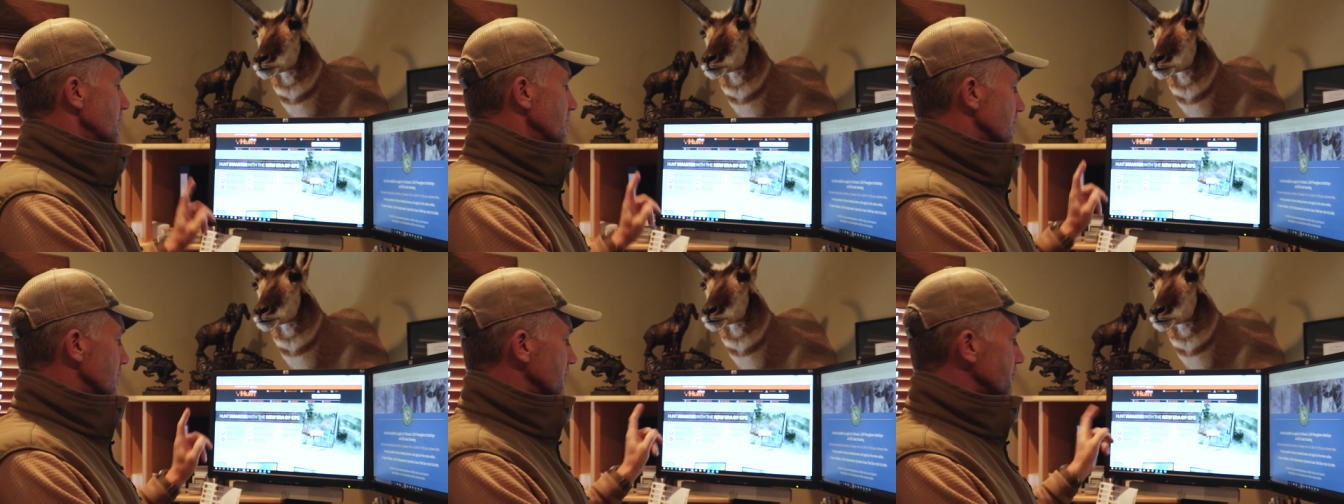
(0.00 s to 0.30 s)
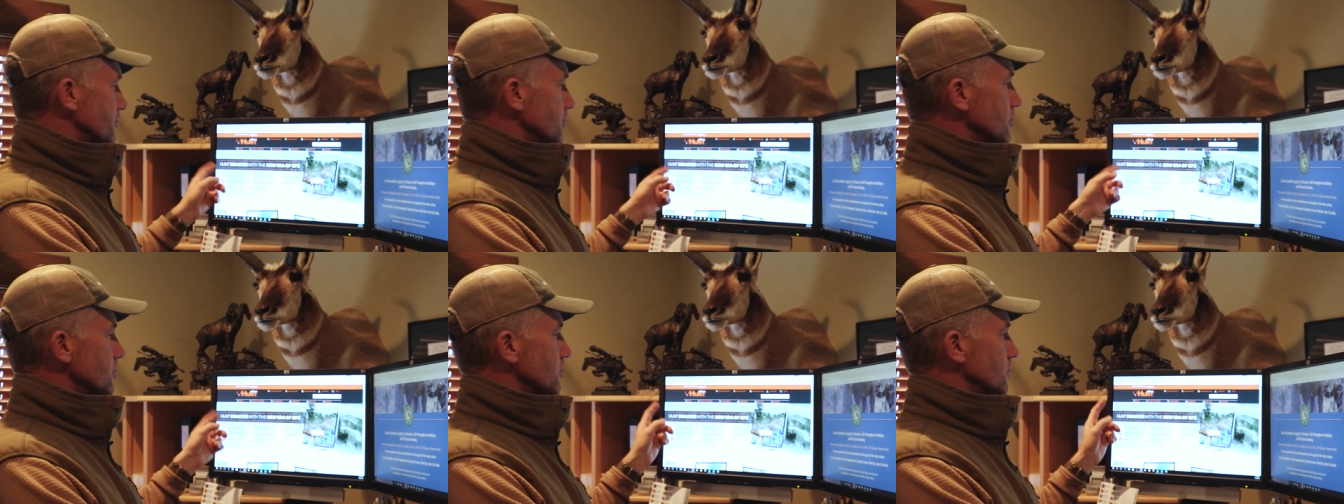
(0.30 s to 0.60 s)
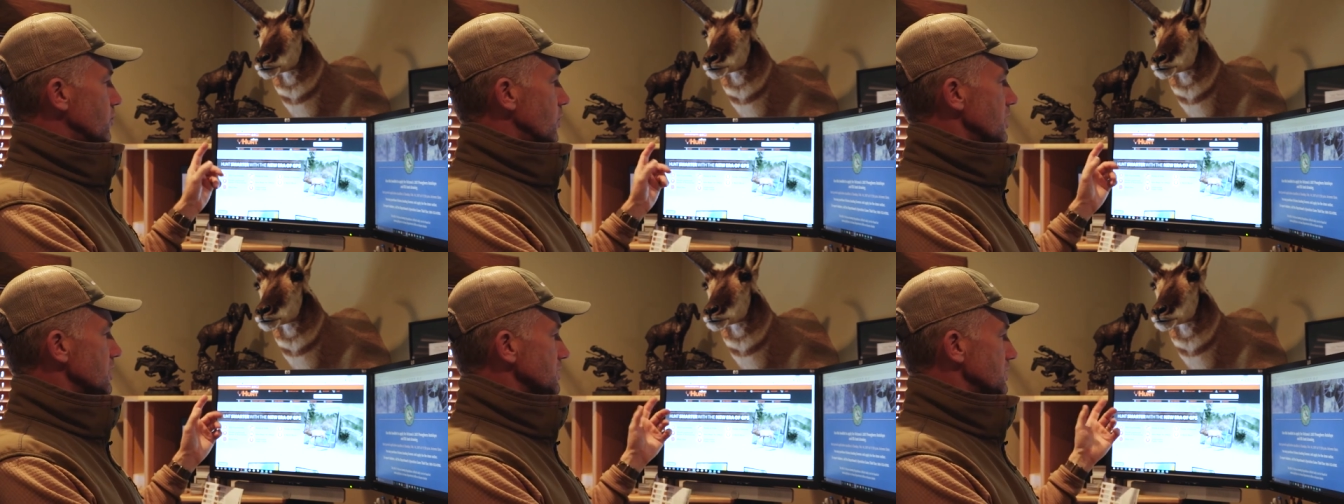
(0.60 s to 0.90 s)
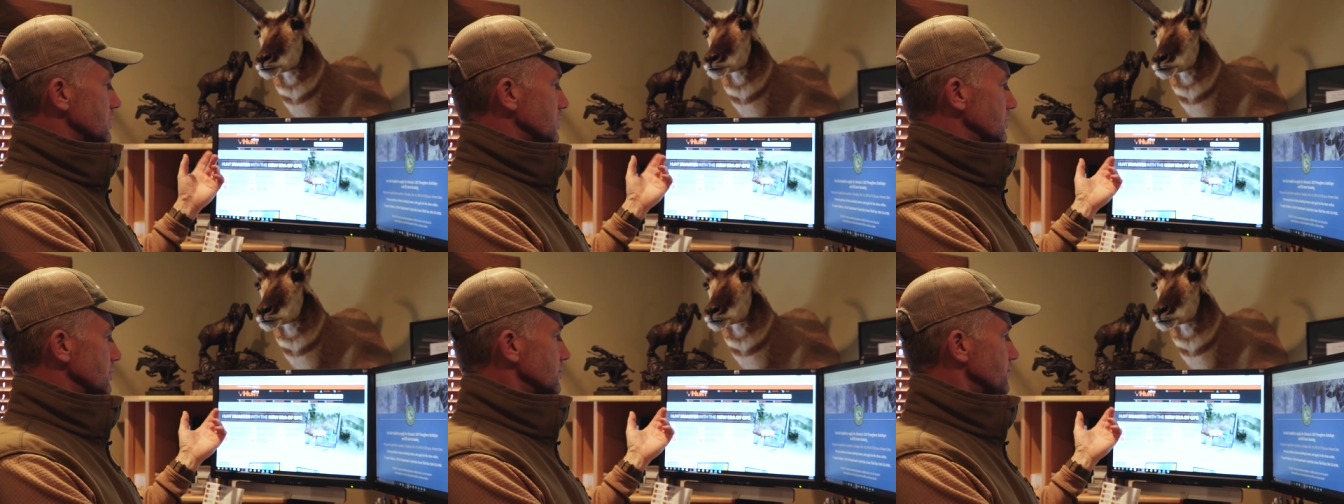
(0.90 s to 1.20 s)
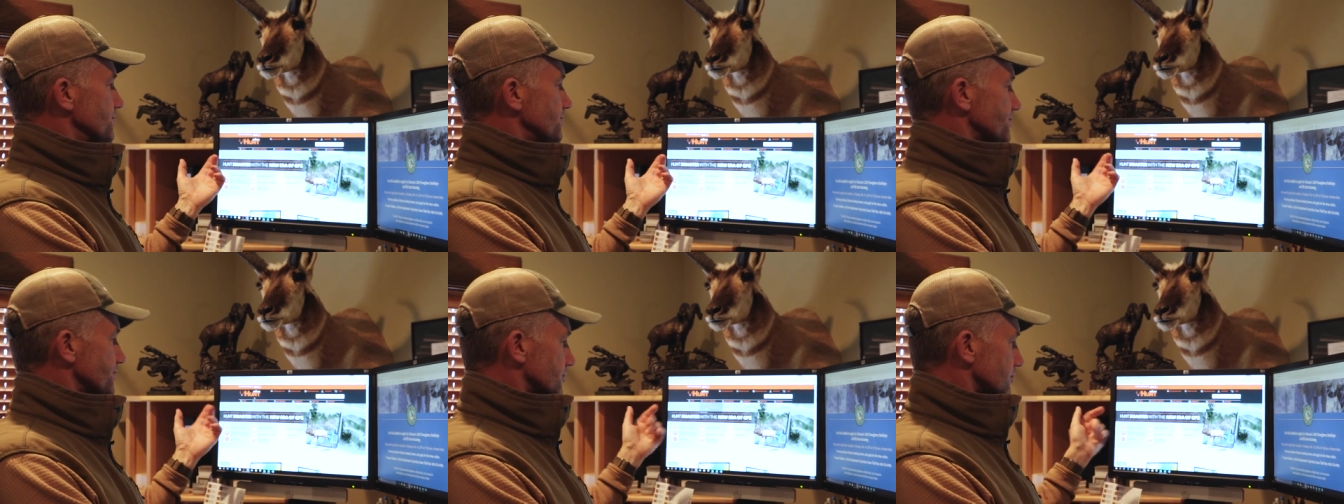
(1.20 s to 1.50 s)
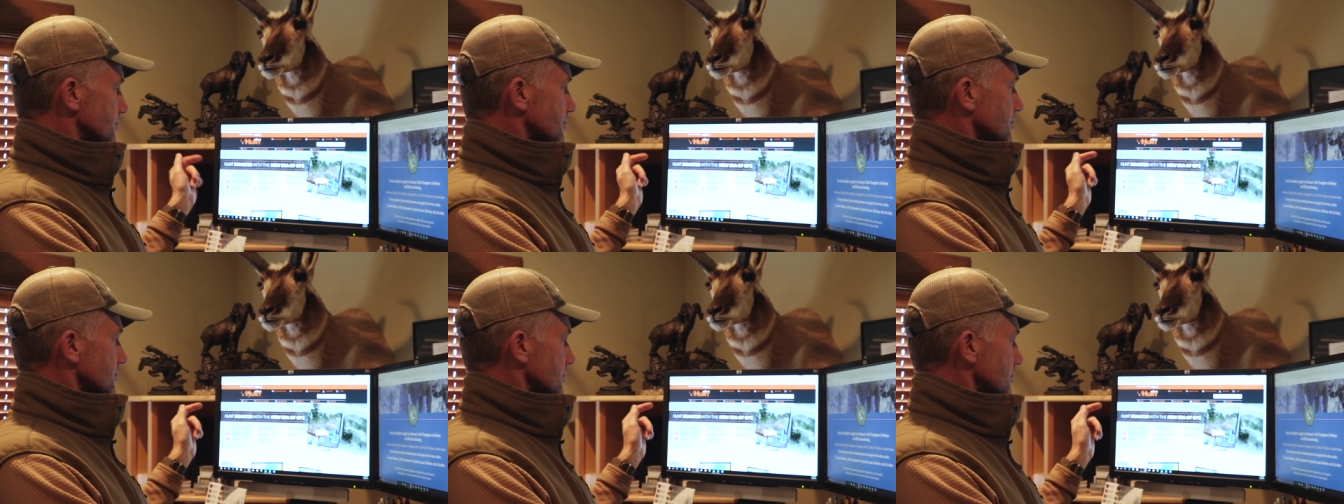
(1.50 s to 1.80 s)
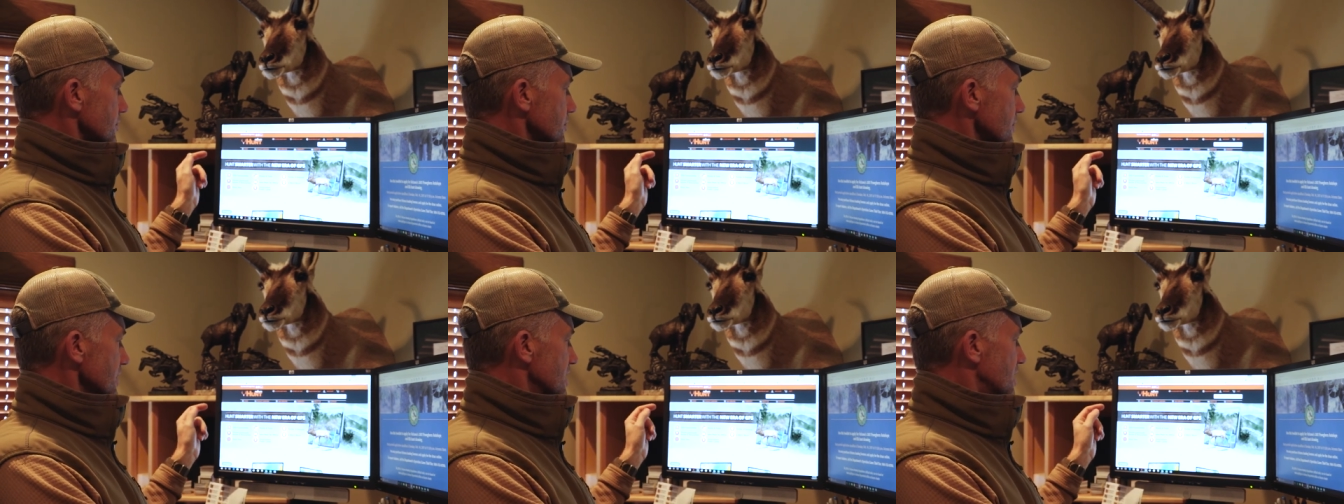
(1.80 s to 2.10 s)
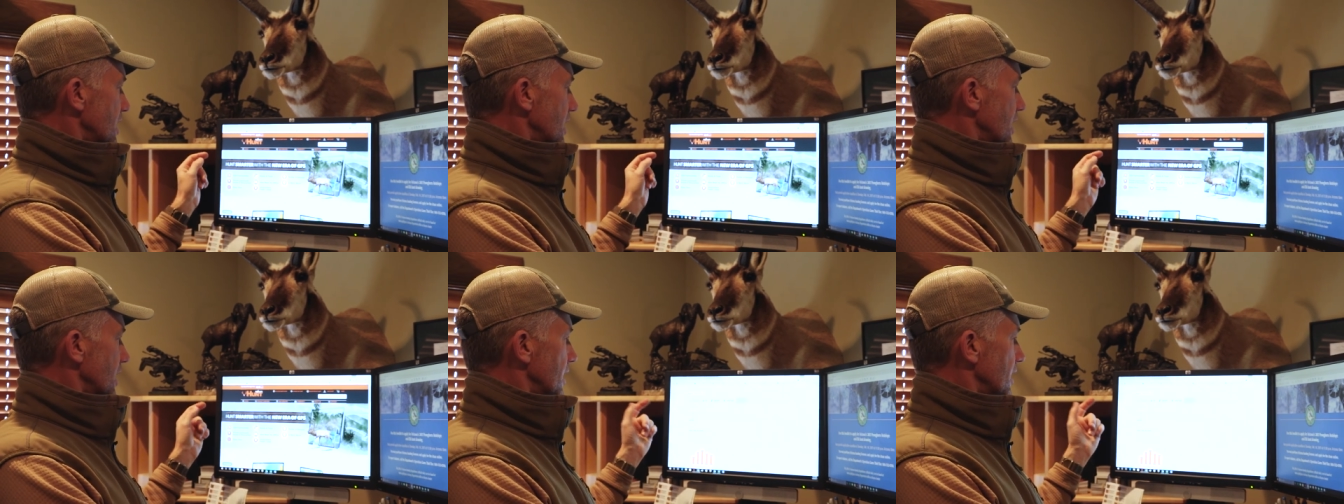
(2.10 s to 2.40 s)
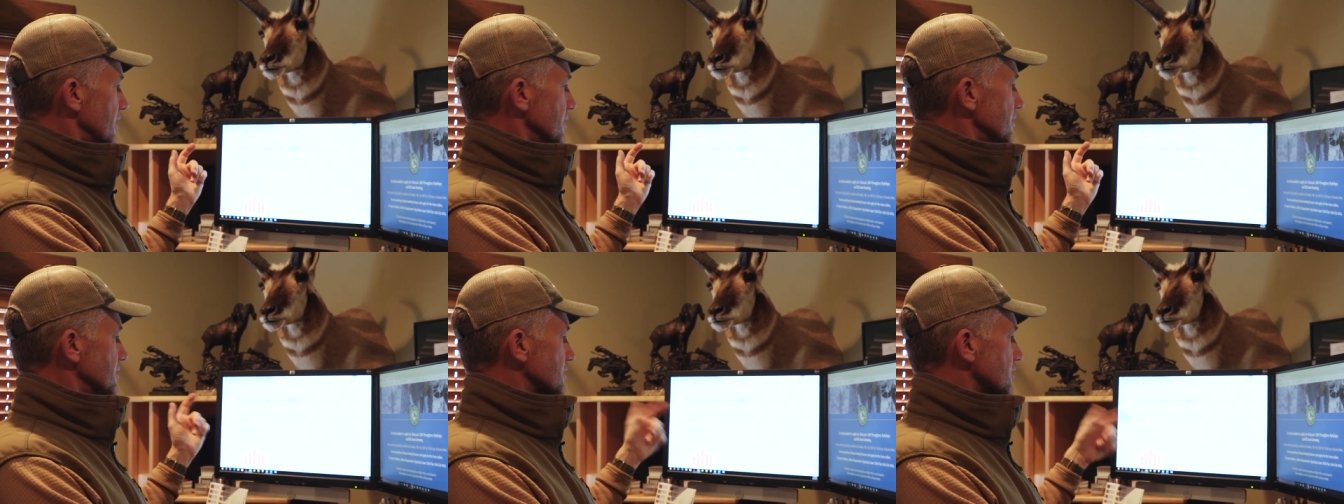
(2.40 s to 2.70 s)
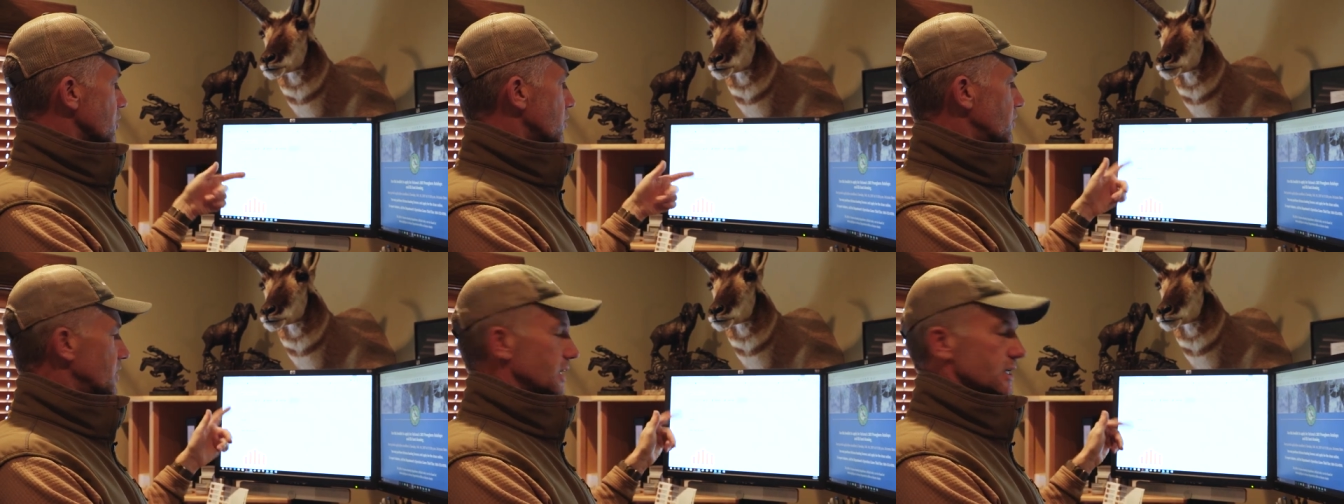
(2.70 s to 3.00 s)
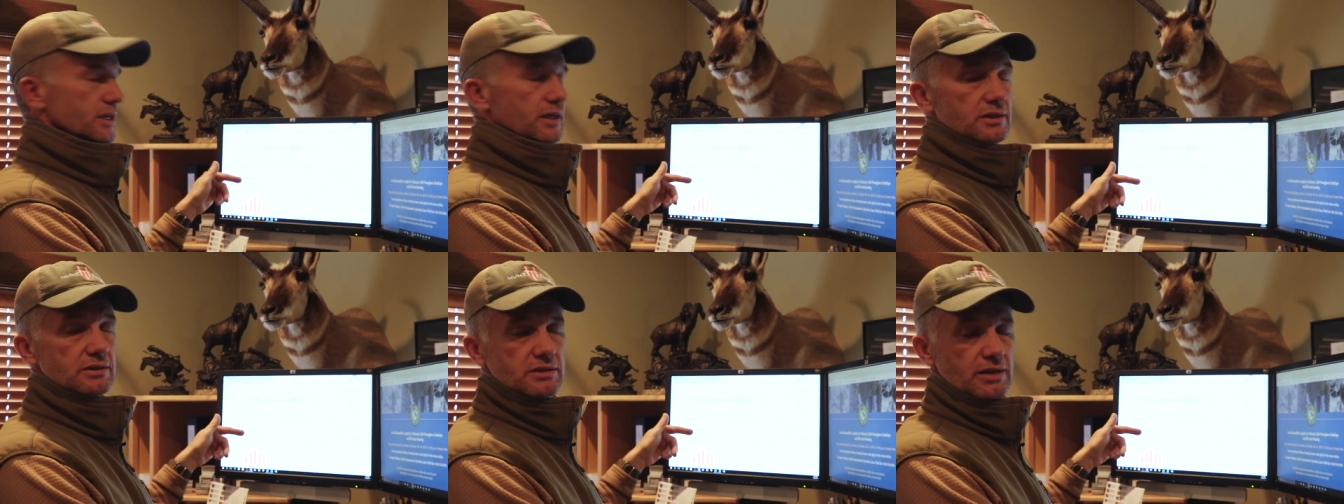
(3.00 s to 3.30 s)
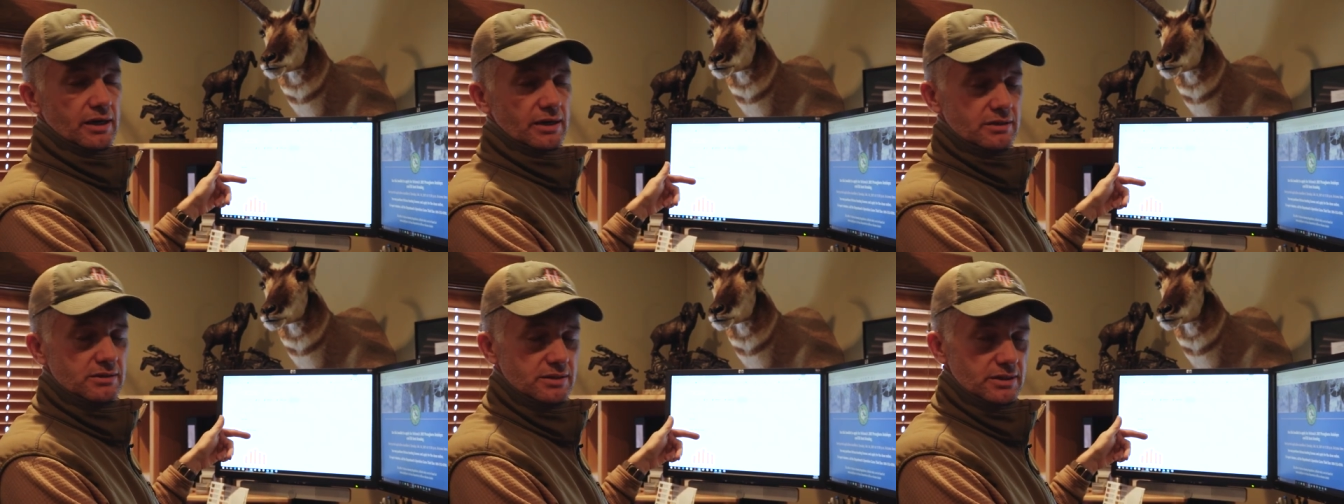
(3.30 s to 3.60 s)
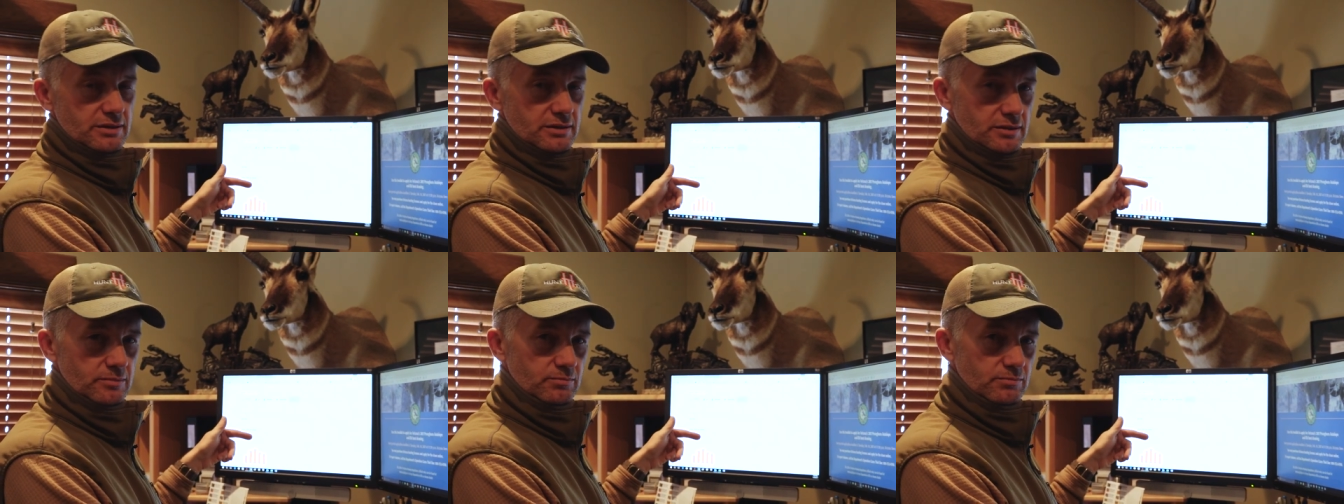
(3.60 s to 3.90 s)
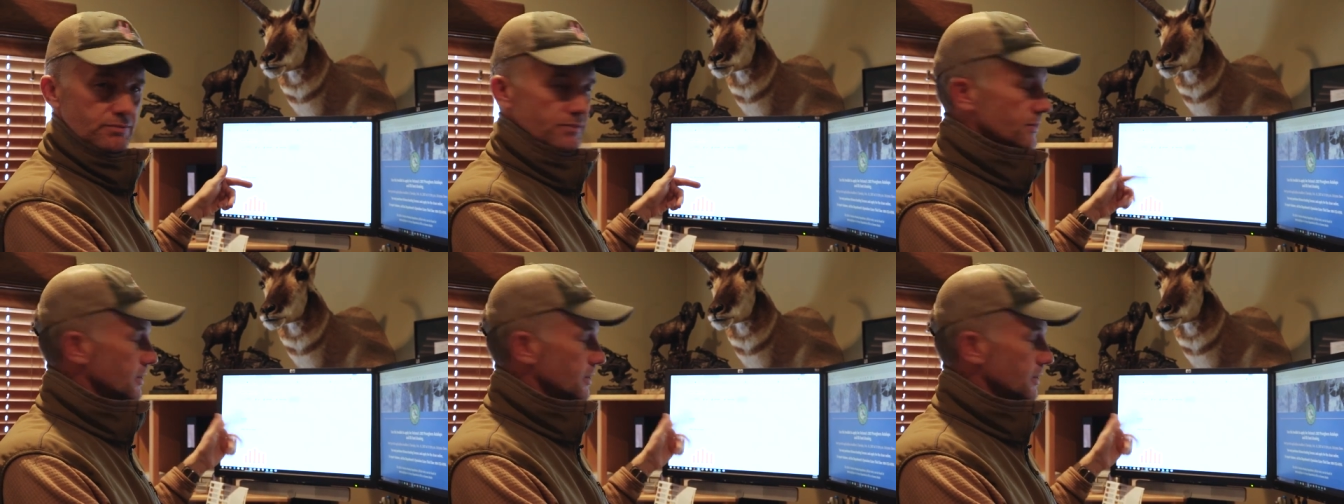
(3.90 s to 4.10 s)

And if you want to, uh, this Go Hunt Insider System,